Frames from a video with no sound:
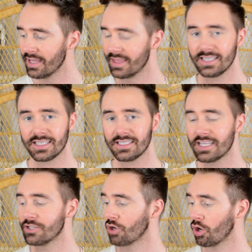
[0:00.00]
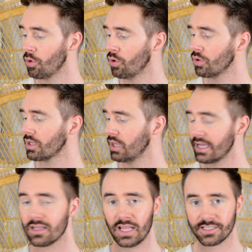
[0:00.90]
This is the Dermal
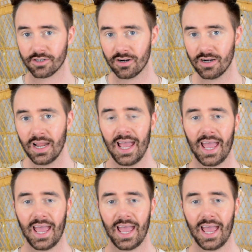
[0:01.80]
Clay Cleanser,